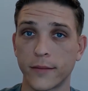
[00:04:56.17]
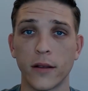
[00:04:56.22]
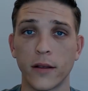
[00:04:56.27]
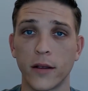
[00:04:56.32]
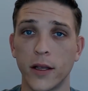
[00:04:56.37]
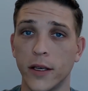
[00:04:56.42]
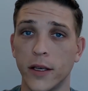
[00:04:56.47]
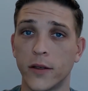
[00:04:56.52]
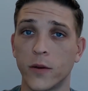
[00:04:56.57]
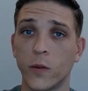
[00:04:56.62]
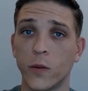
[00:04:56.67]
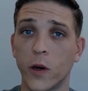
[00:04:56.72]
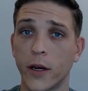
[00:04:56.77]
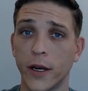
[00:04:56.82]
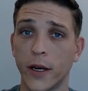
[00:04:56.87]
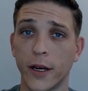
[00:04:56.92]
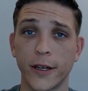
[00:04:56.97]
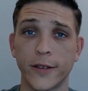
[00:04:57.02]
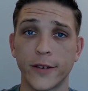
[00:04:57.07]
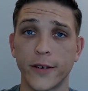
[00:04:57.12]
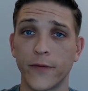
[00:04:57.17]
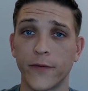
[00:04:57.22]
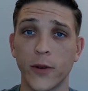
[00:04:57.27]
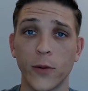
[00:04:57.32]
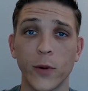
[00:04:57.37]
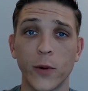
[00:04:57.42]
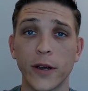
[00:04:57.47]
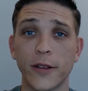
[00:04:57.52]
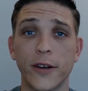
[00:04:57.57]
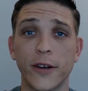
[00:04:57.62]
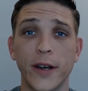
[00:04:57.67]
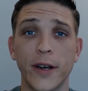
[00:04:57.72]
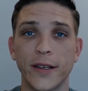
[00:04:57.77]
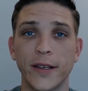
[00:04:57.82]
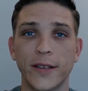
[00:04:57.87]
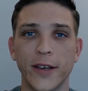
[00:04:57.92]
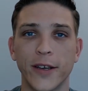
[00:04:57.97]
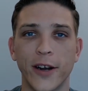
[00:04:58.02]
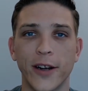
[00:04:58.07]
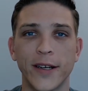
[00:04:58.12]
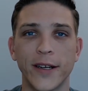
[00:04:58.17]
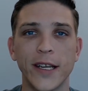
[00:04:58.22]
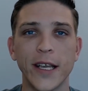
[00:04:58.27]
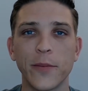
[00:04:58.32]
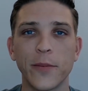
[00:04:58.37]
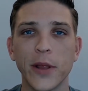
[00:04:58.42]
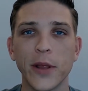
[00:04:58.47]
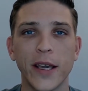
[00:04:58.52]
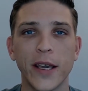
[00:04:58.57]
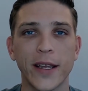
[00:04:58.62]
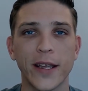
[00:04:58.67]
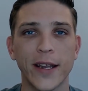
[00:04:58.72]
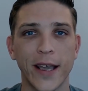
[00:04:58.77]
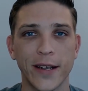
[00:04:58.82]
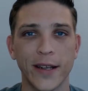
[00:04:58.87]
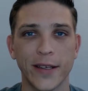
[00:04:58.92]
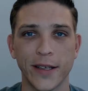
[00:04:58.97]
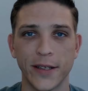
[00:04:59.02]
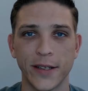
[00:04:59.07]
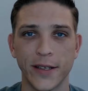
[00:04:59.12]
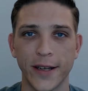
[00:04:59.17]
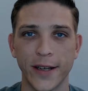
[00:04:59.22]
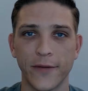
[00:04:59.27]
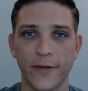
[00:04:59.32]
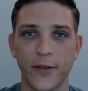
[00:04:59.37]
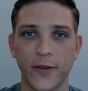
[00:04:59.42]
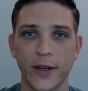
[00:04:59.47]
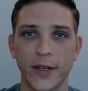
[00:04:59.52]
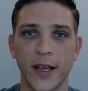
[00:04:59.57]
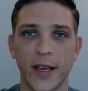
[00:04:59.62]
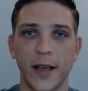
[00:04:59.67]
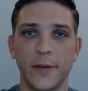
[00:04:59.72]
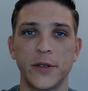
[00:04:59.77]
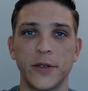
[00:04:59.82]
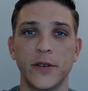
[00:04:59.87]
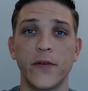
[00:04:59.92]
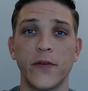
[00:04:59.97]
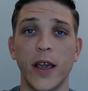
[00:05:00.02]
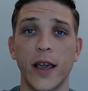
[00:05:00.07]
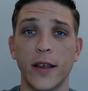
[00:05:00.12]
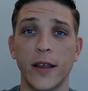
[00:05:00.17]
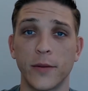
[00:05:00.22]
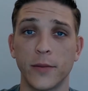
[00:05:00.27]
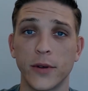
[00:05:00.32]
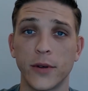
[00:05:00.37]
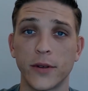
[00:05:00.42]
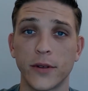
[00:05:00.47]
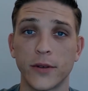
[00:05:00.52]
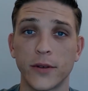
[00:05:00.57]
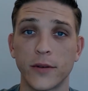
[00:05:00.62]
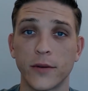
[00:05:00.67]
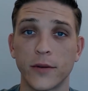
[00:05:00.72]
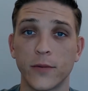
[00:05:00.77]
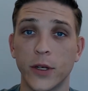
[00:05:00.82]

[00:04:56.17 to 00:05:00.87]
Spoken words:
These warriors of the wilderness are deeply connected to different types of animals,